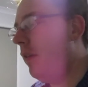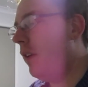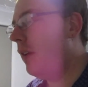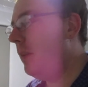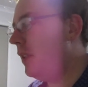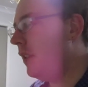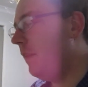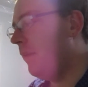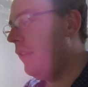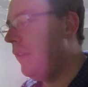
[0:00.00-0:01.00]
very
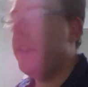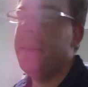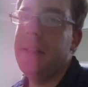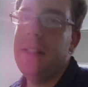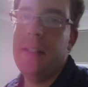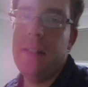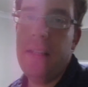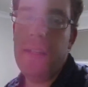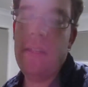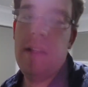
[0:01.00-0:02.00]
busy
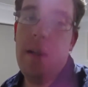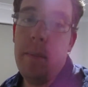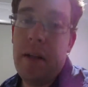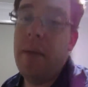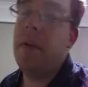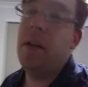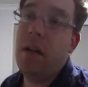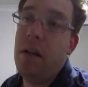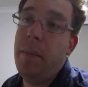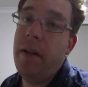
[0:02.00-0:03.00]
indeed. But I'm gonna
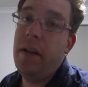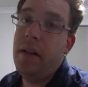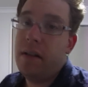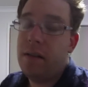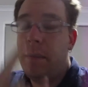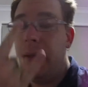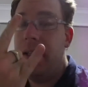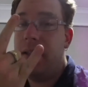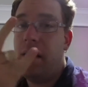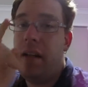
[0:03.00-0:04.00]
go to bed. So
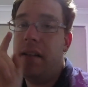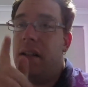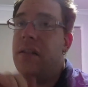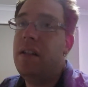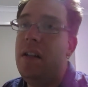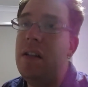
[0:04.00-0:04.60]
peace, guys. I'll see you